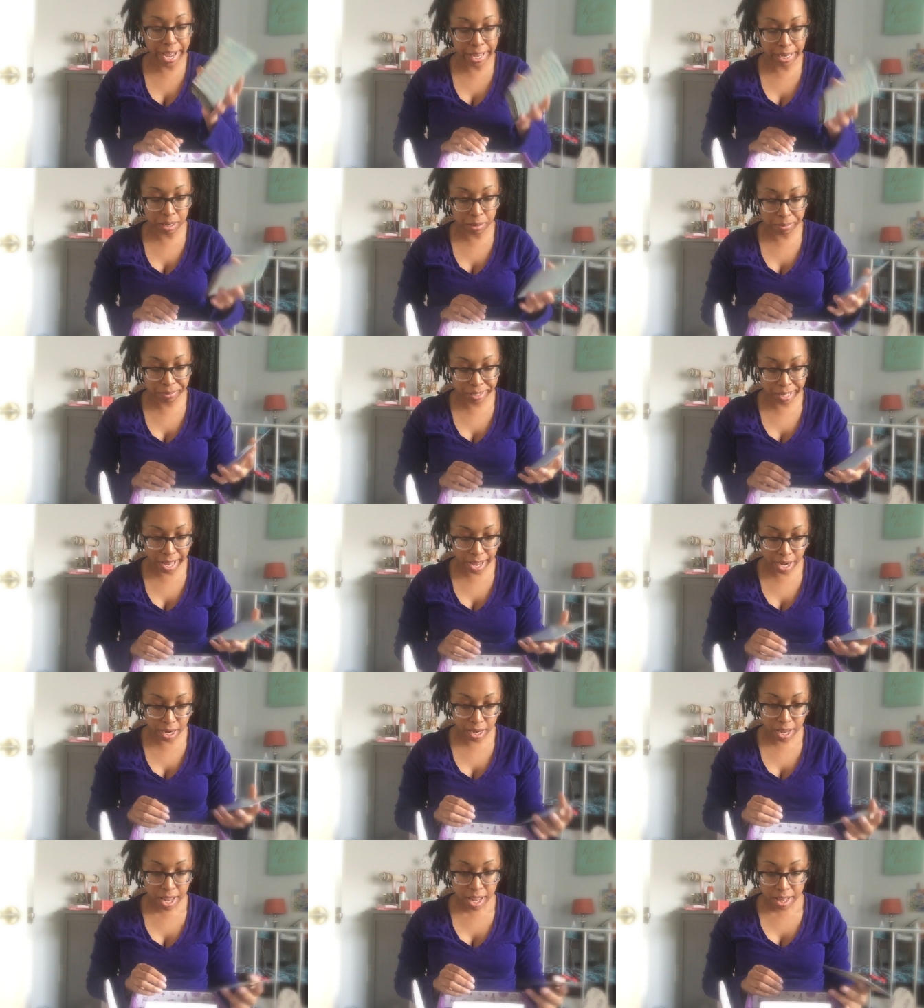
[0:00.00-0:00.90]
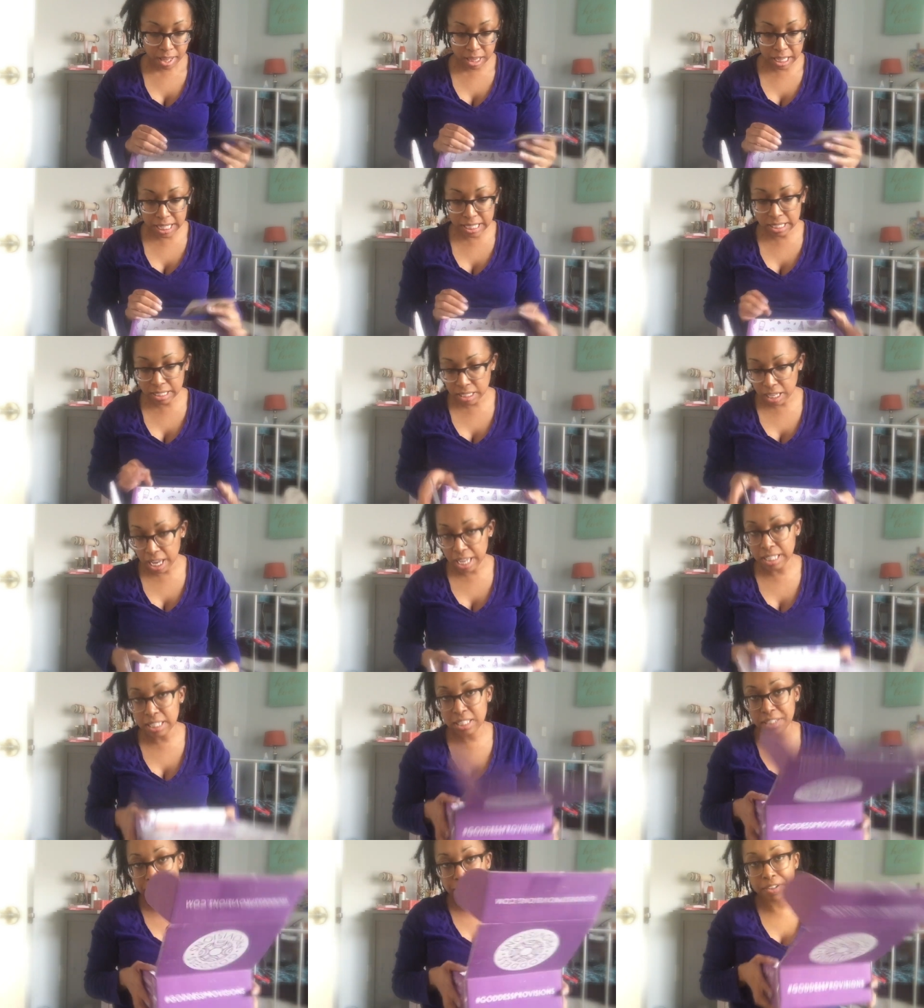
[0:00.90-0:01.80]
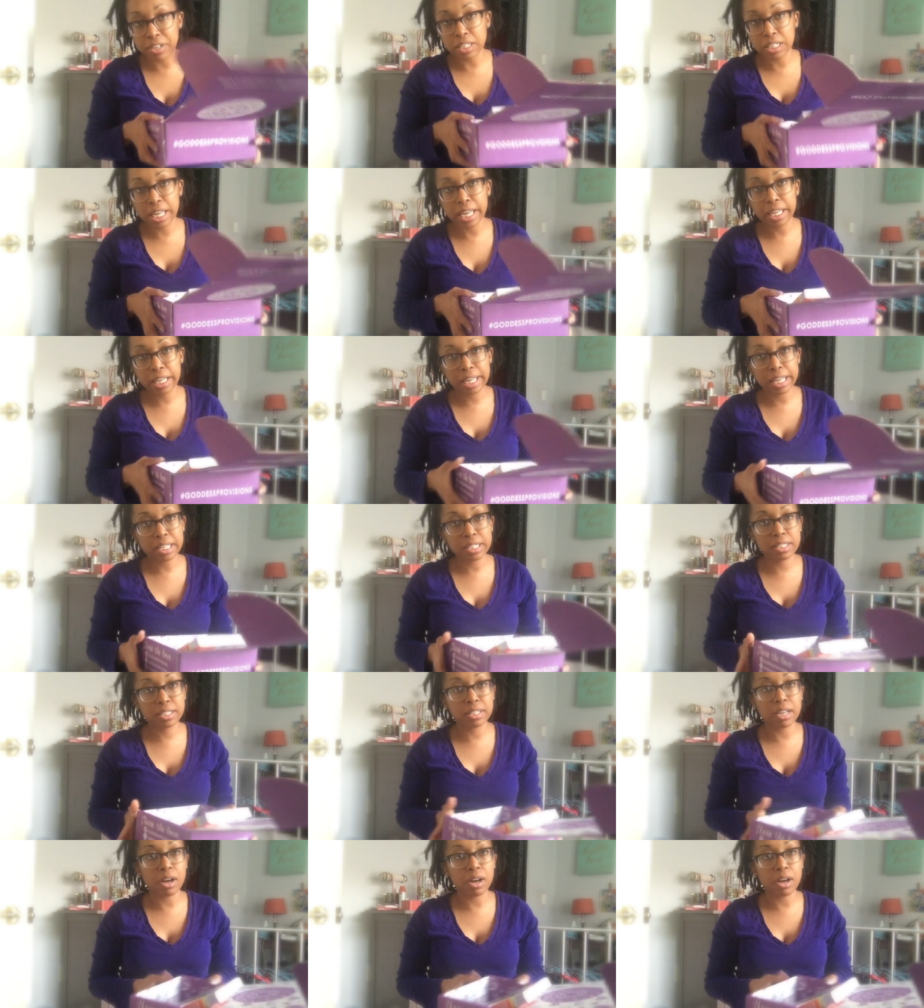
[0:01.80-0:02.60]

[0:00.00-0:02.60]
items, and this does feel like it.